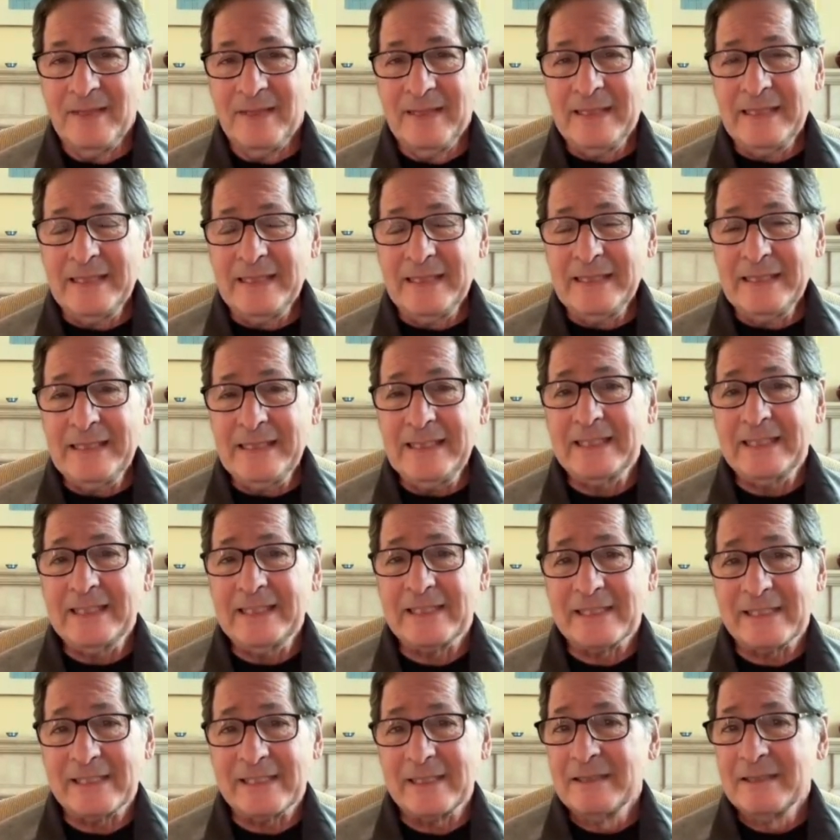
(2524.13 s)

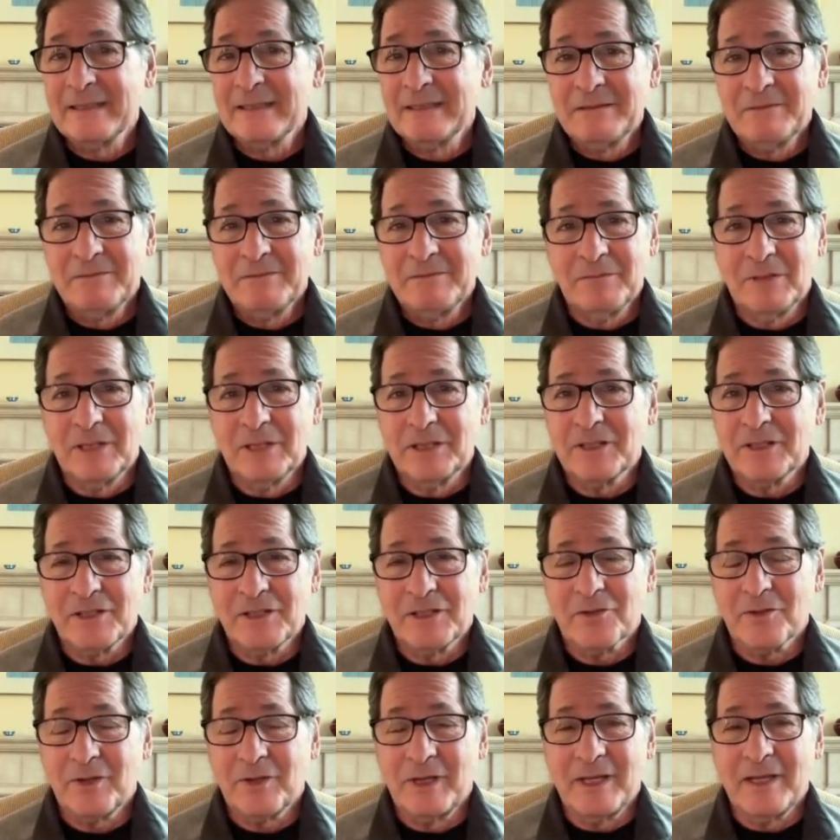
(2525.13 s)
We're
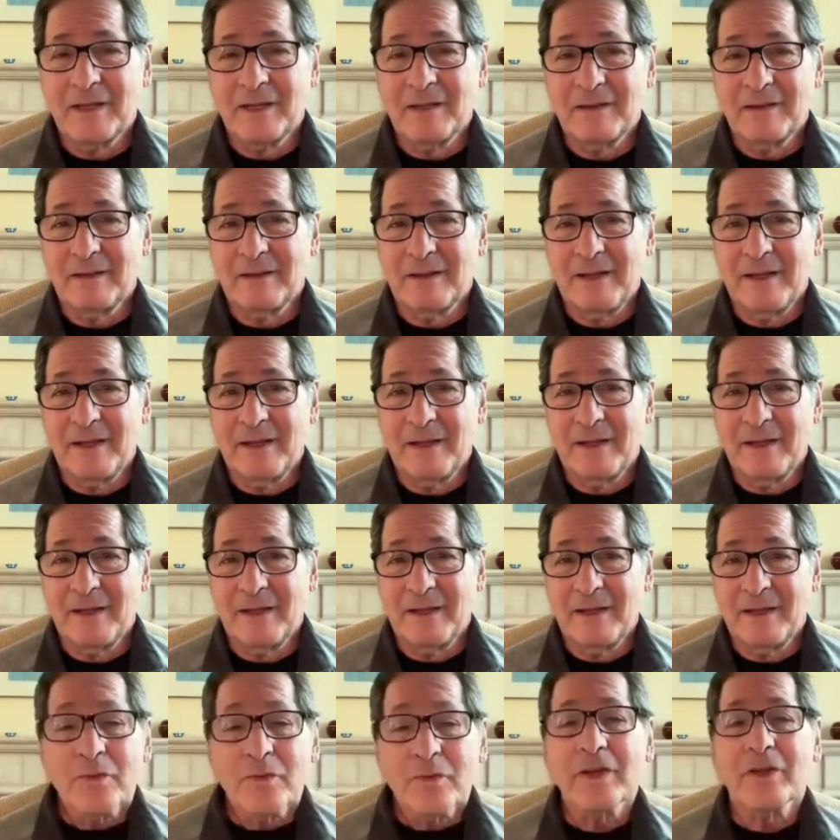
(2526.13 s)
just treating and
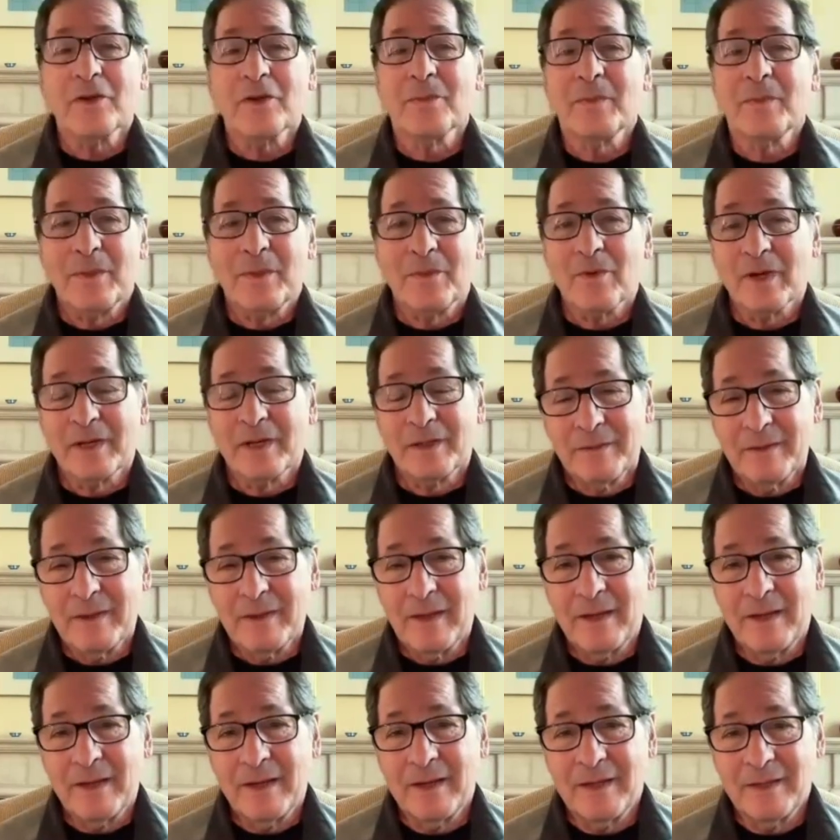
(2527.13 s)
improving your memory.
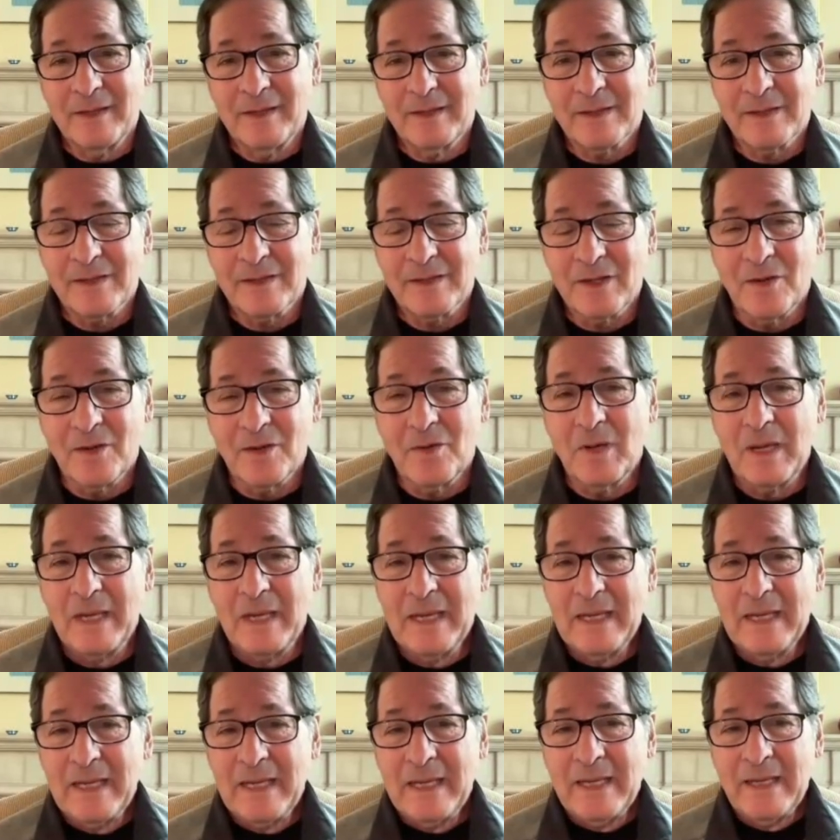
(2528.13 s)
So
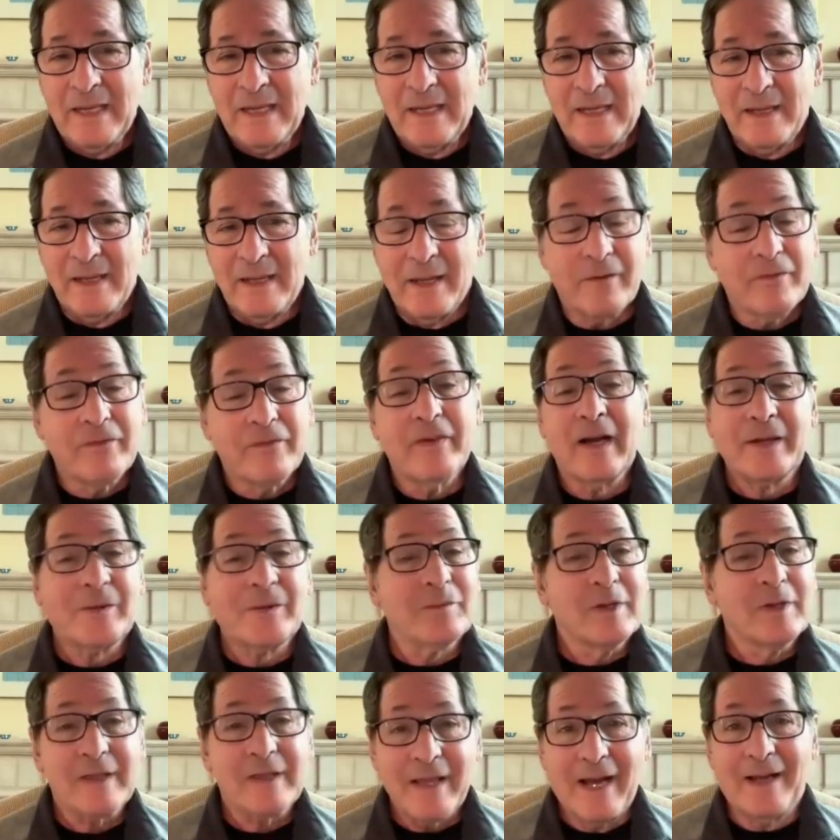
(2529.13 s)
they're
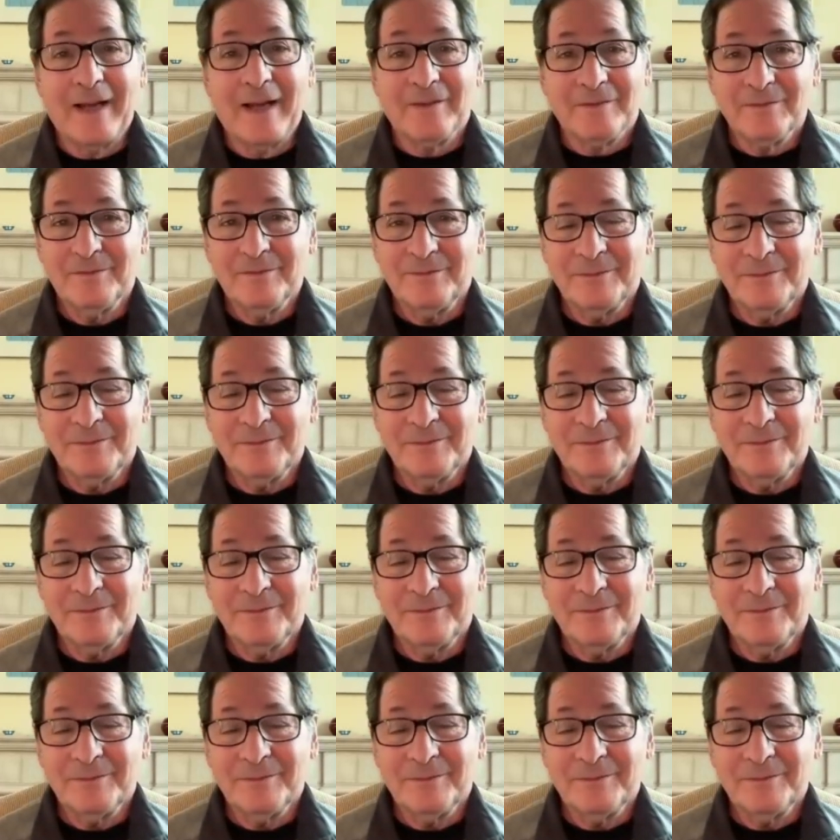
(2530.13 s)
fine with that.